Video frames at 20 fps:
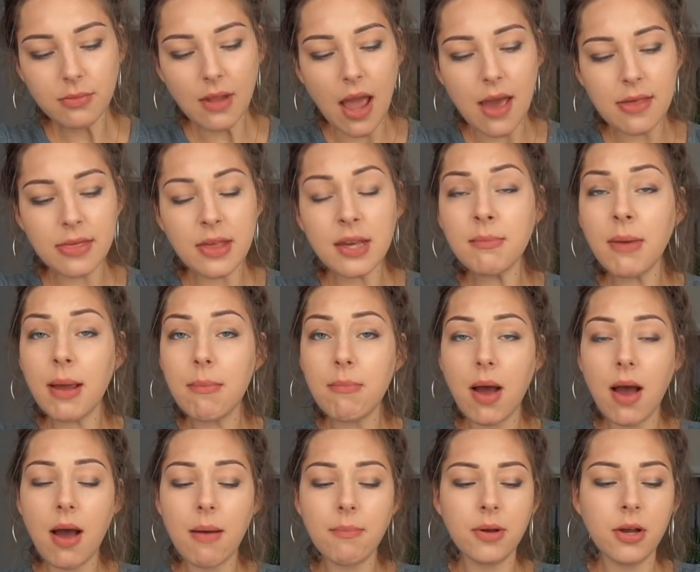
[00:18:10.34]
I think my
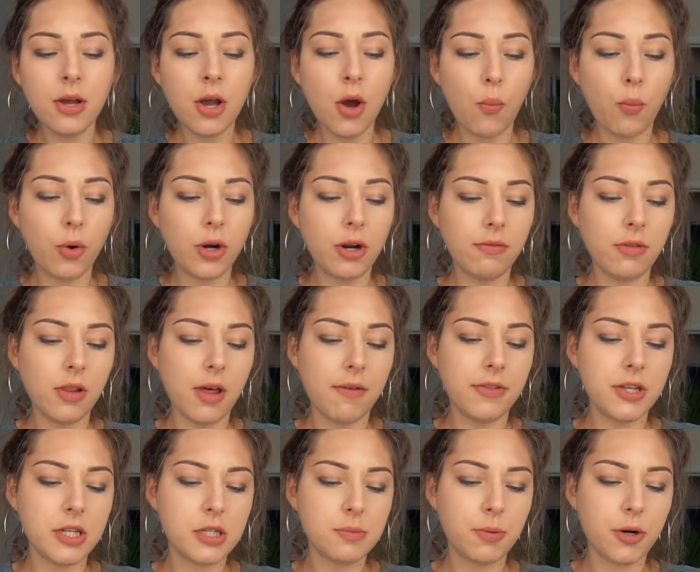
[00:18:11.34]
mom would have
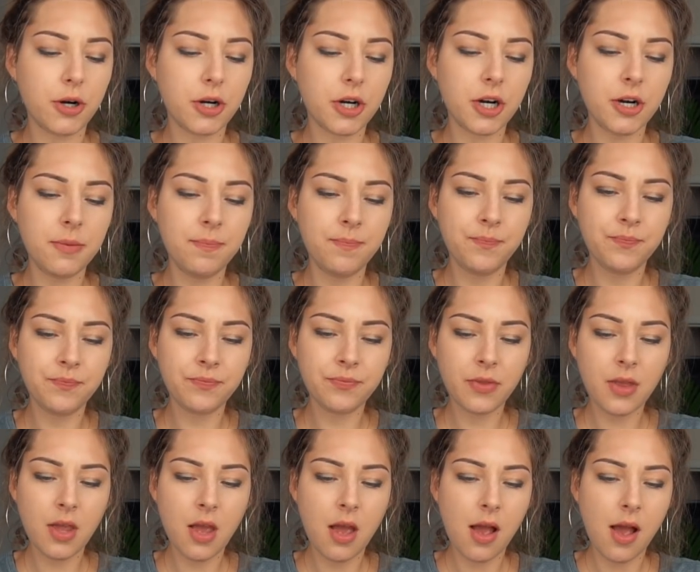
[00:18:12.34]
loved this burger.
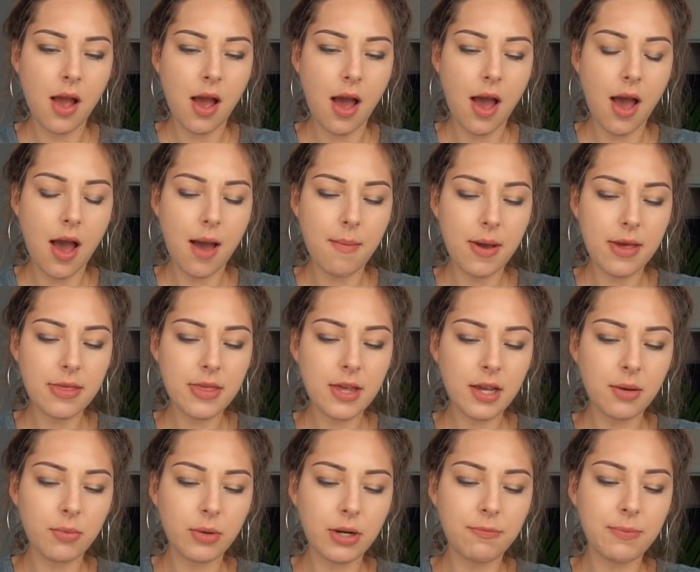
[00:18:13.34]
Um, I
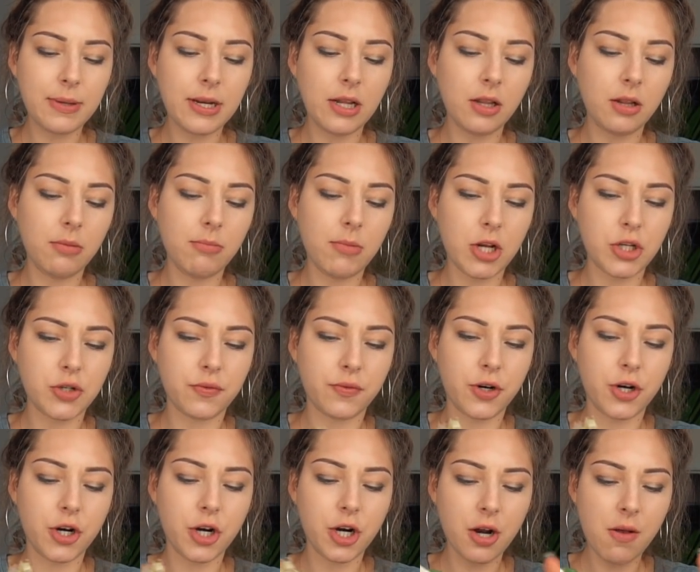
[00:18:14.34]
think it would have been a little much
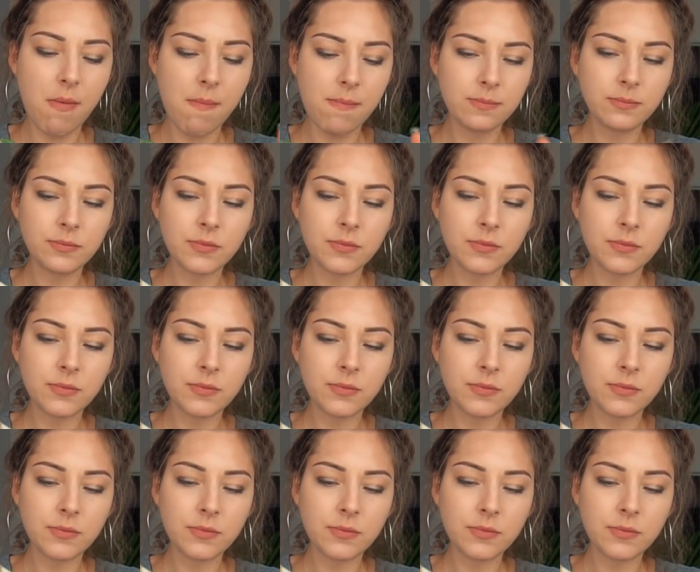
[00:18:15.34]
for her.